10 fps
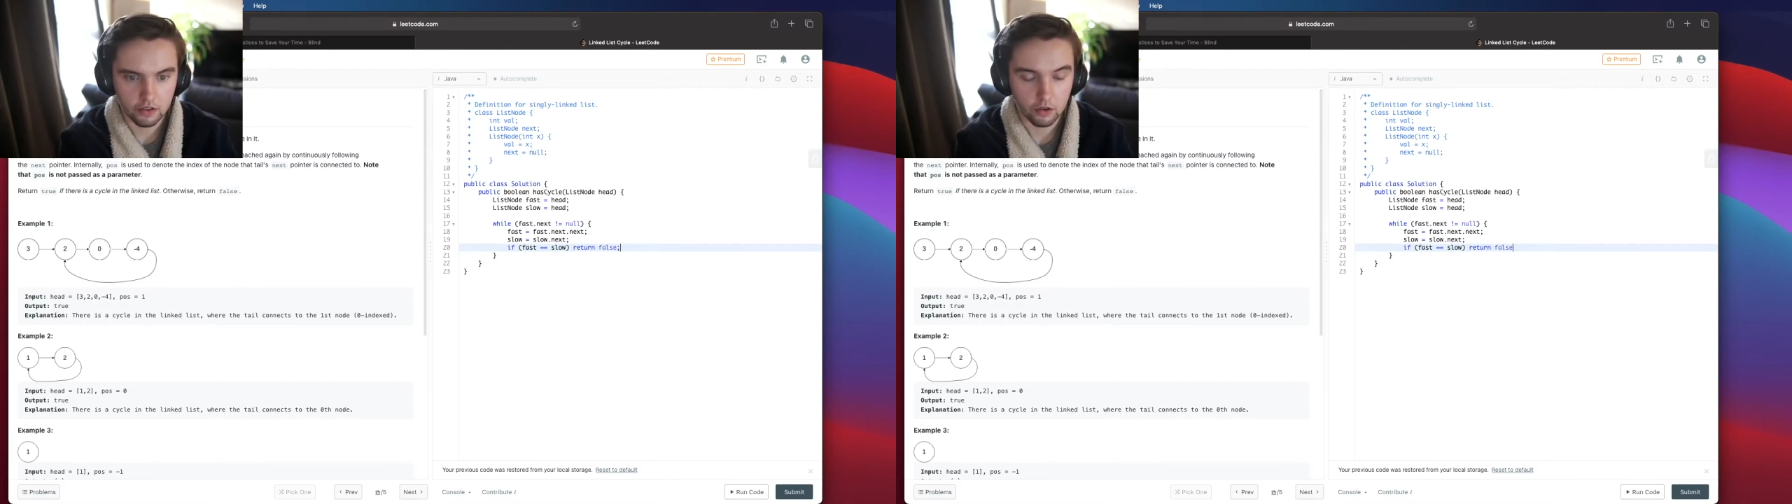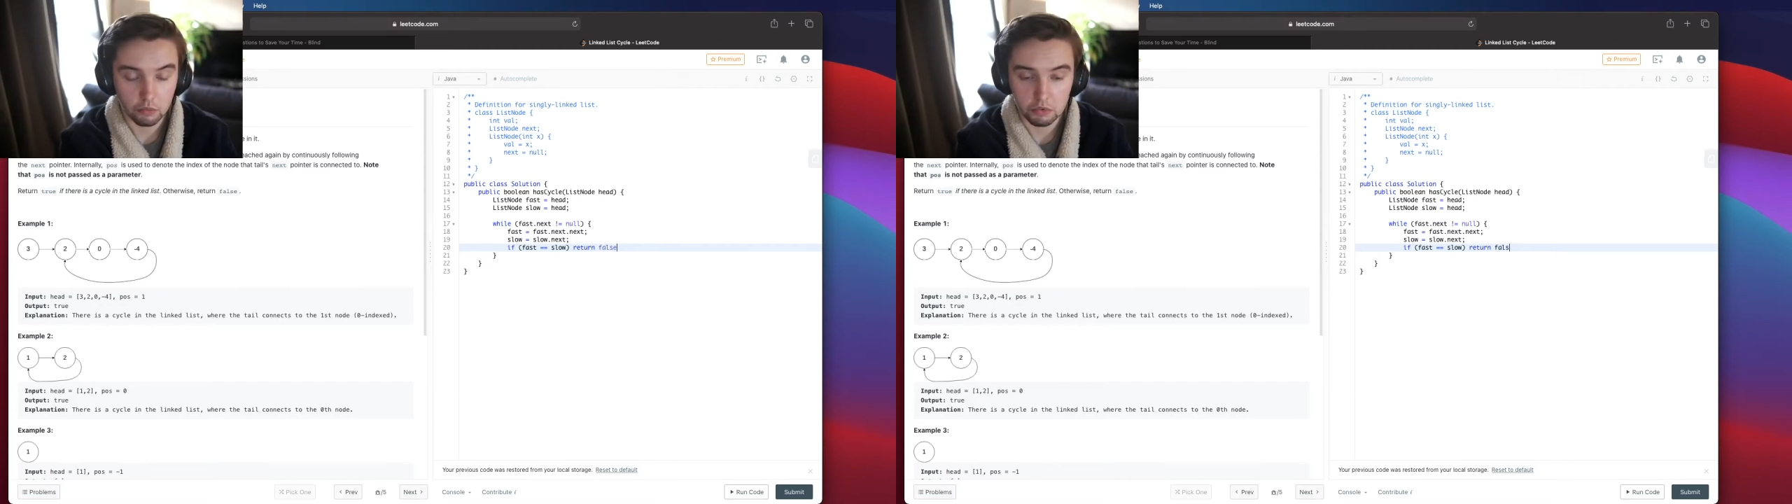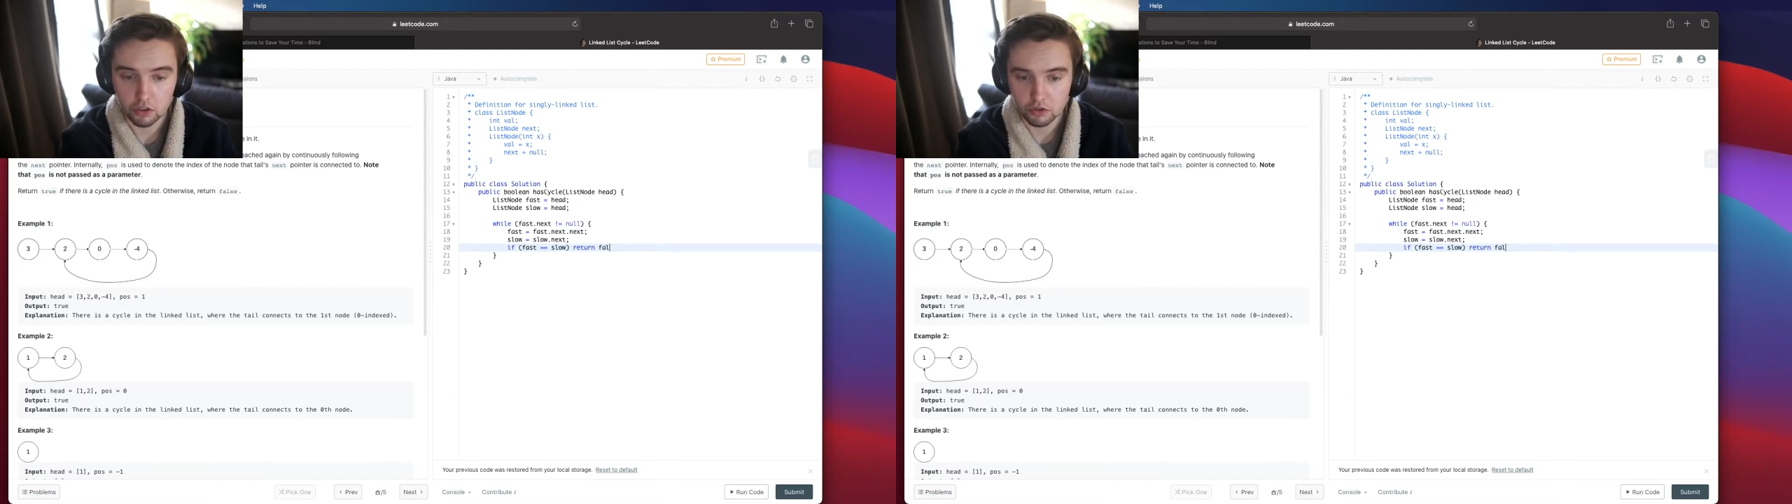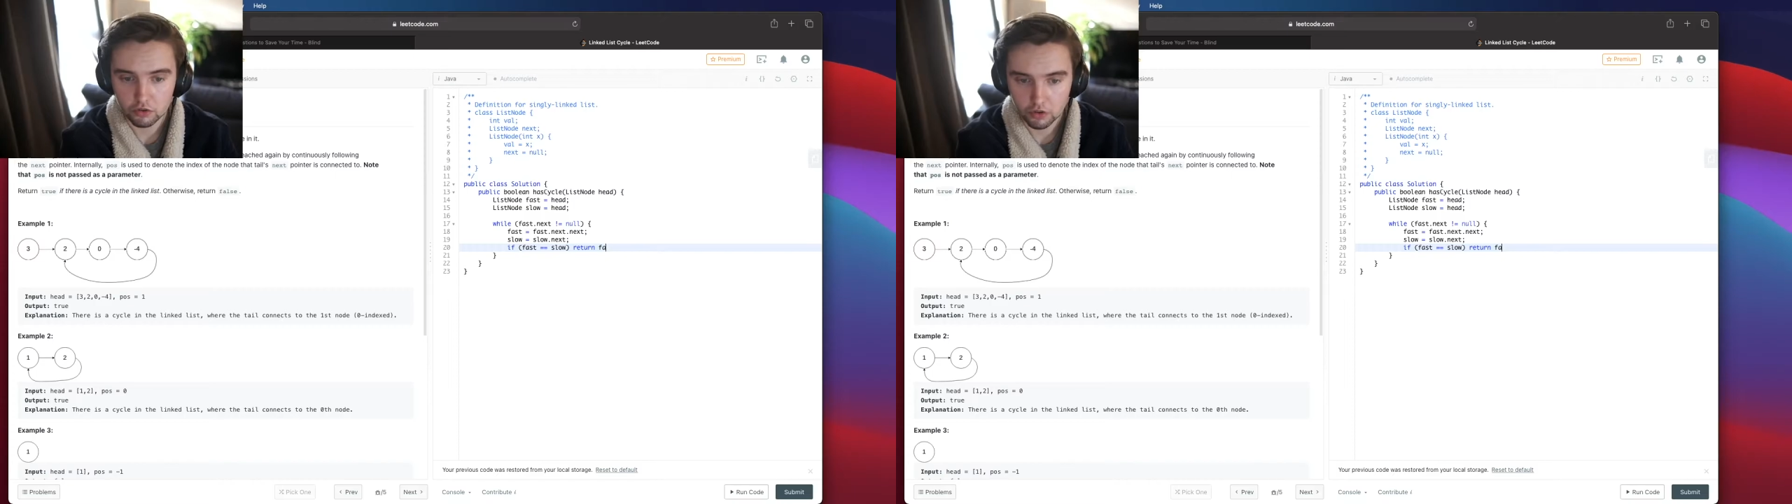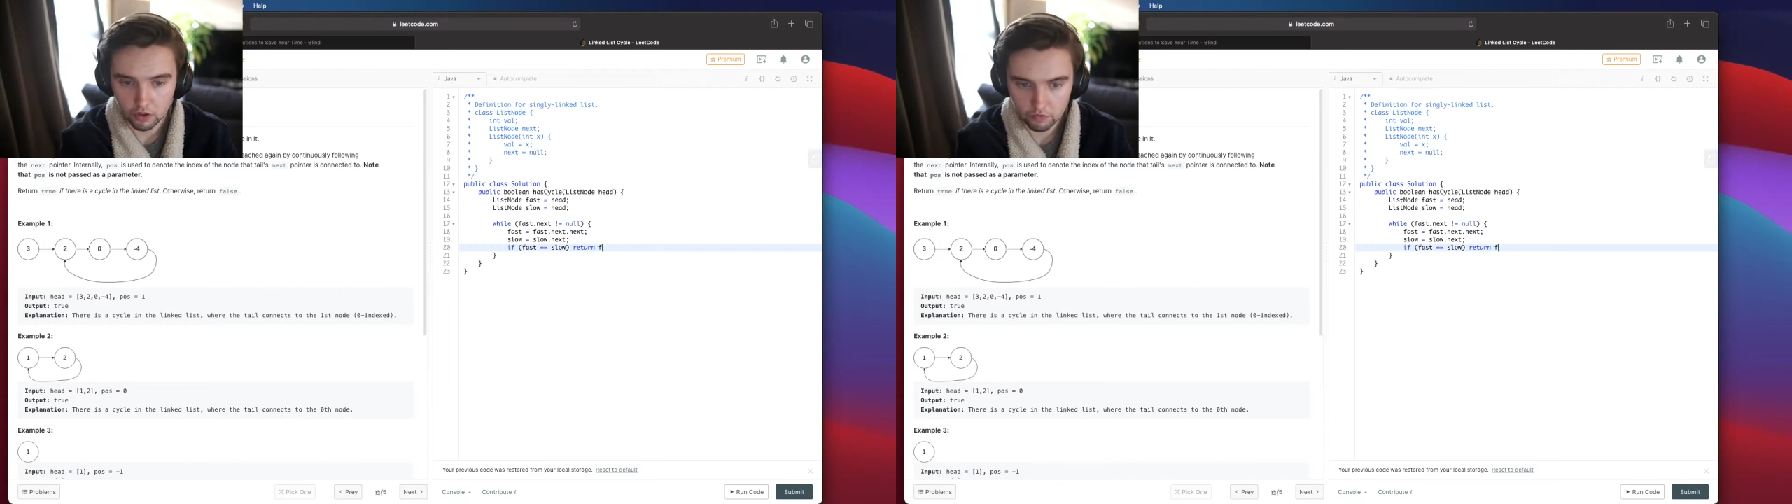or return
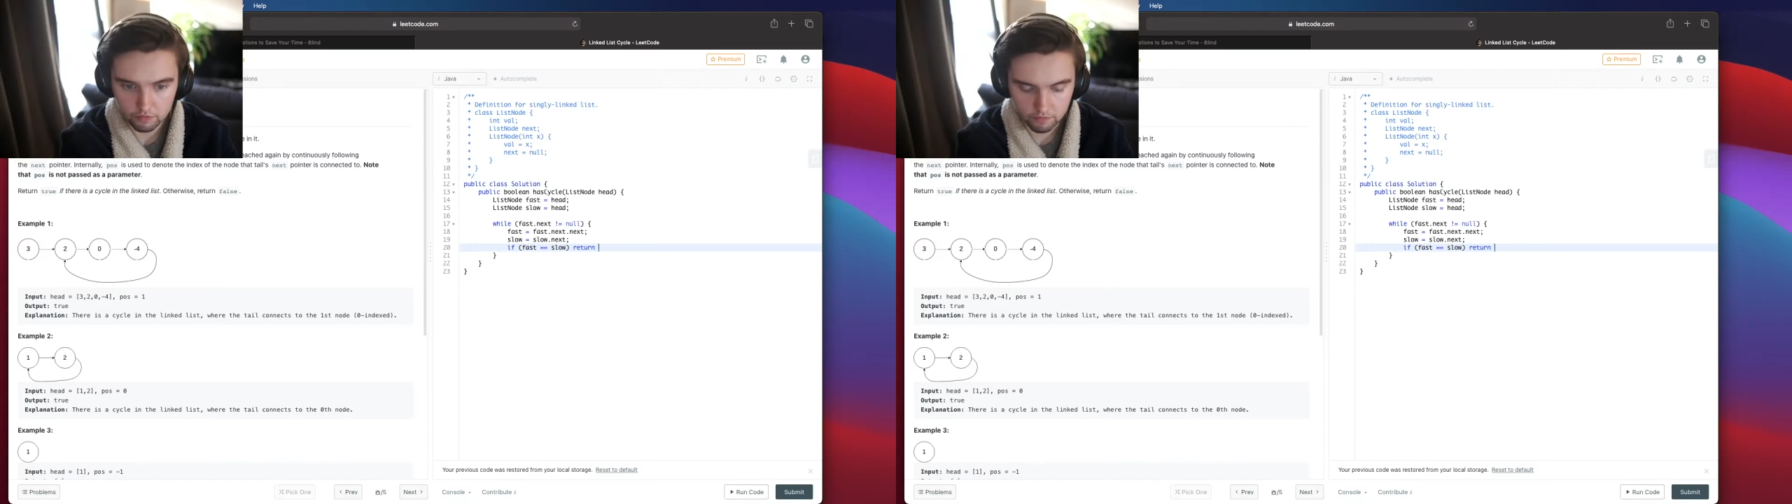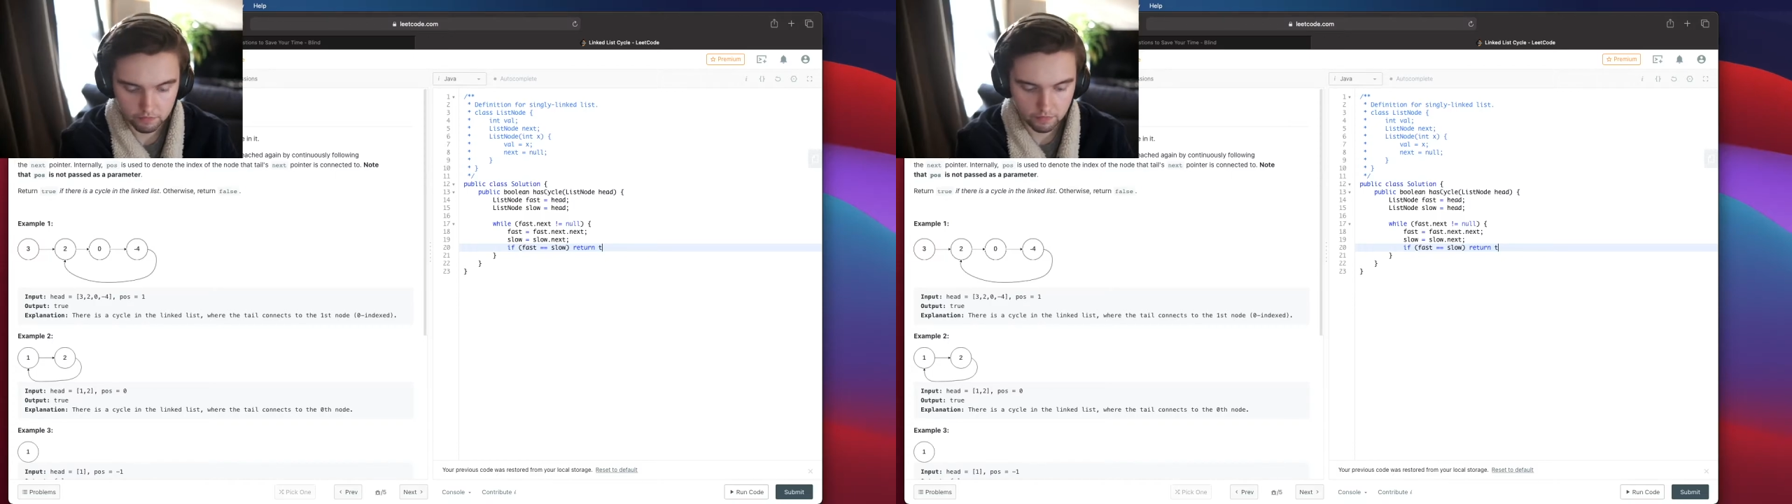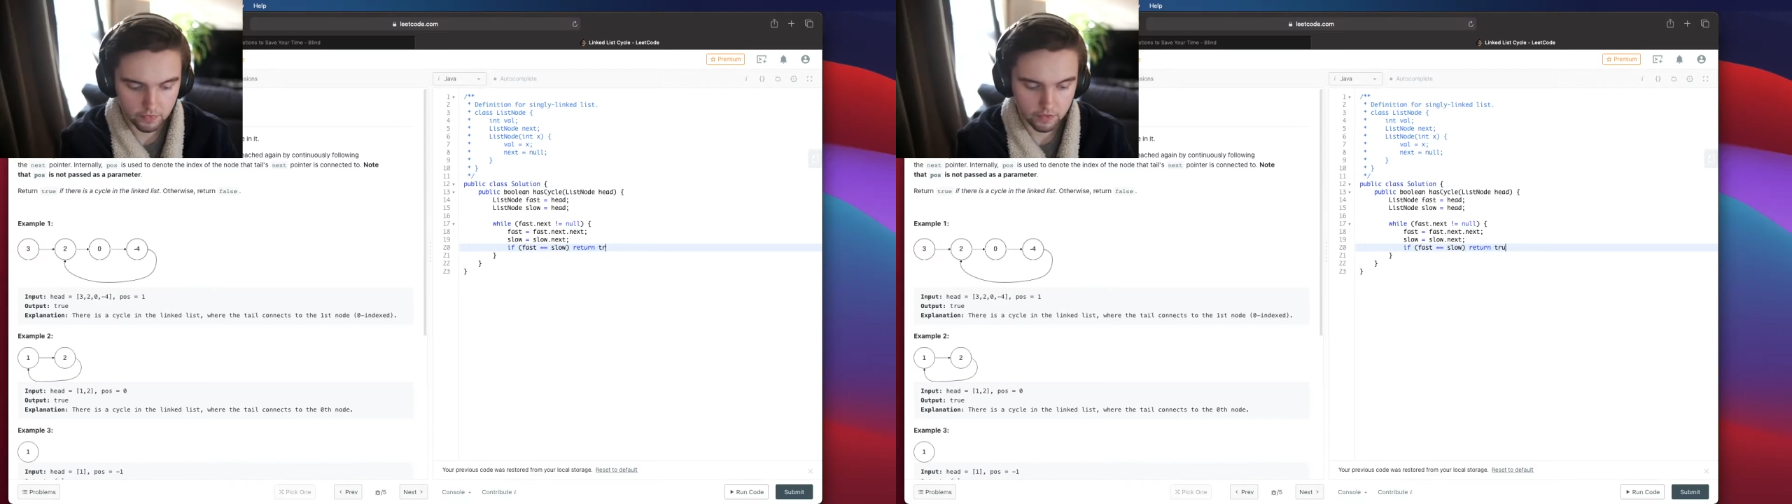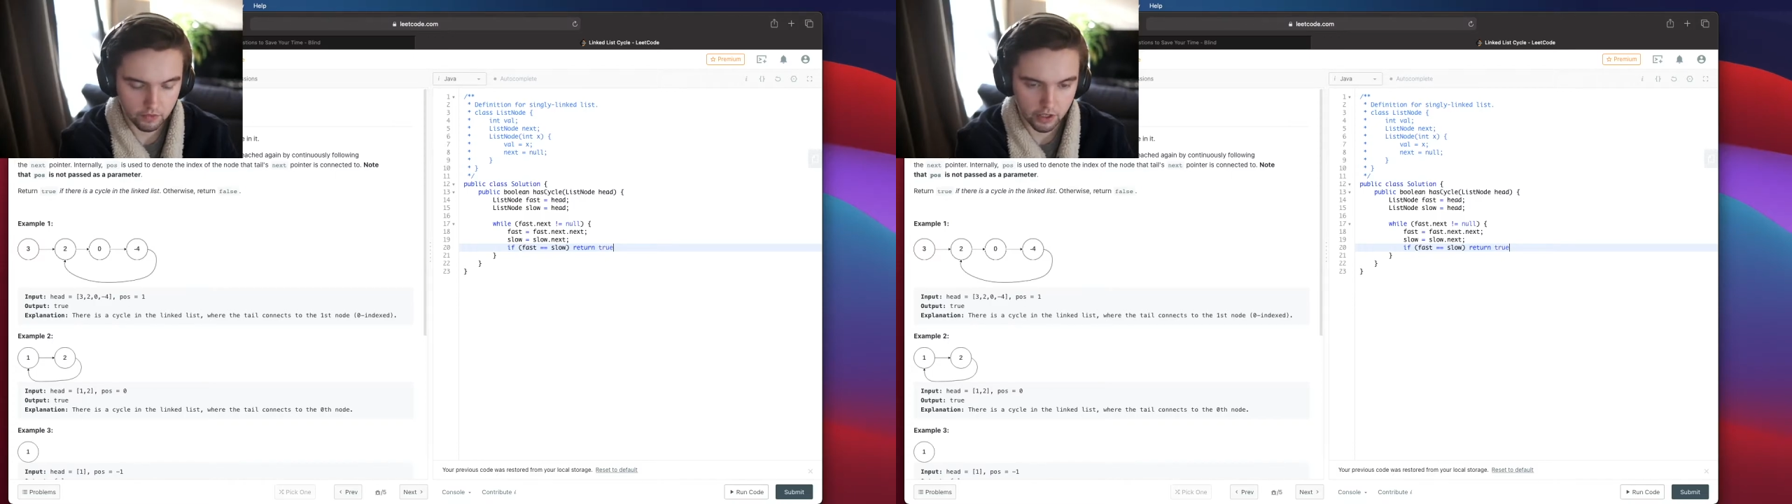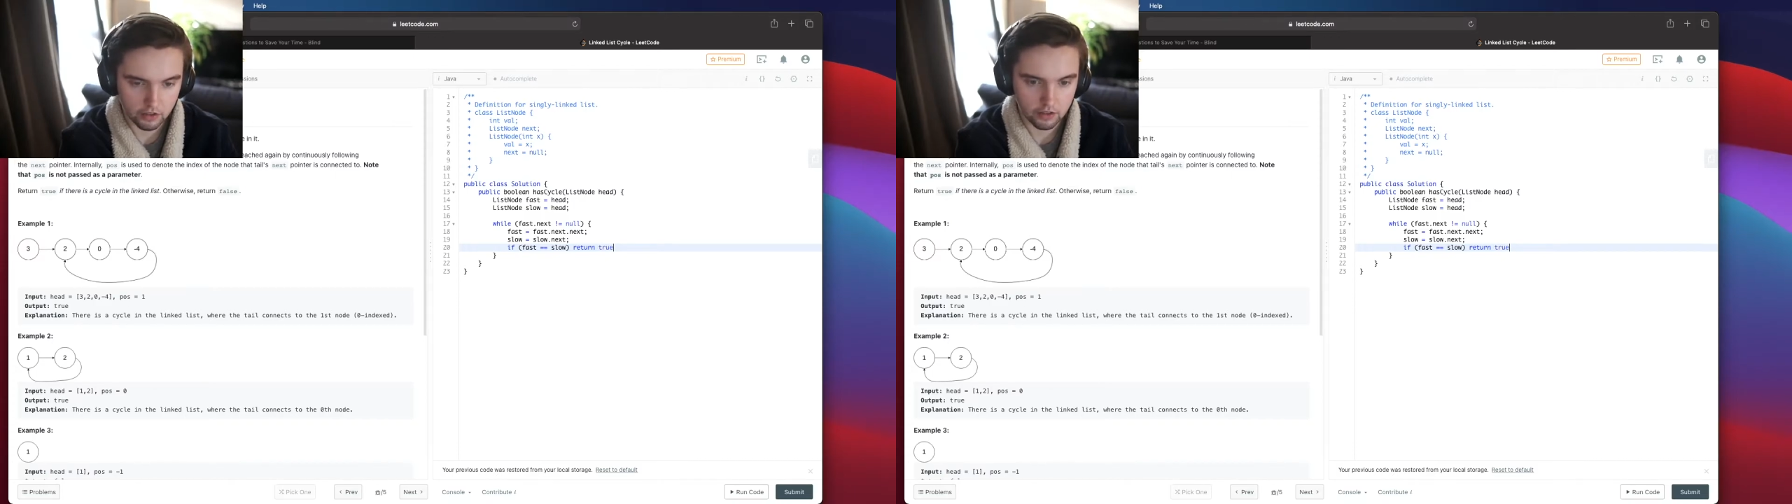true,
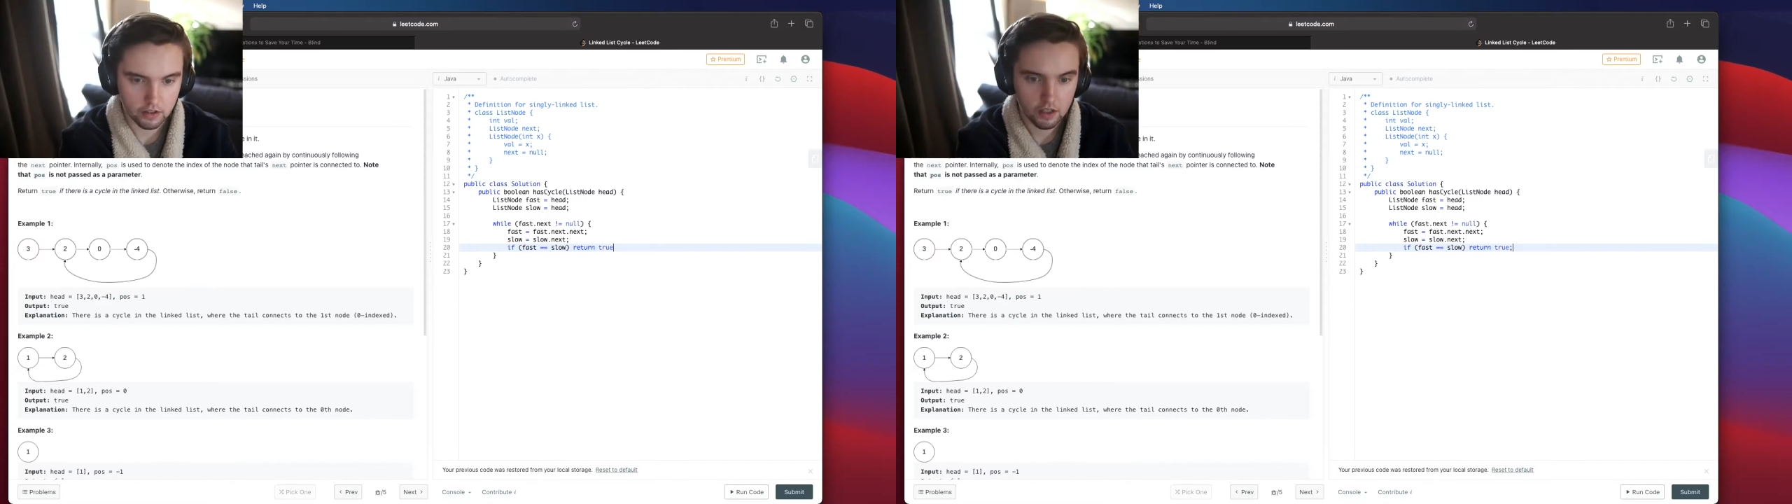rather,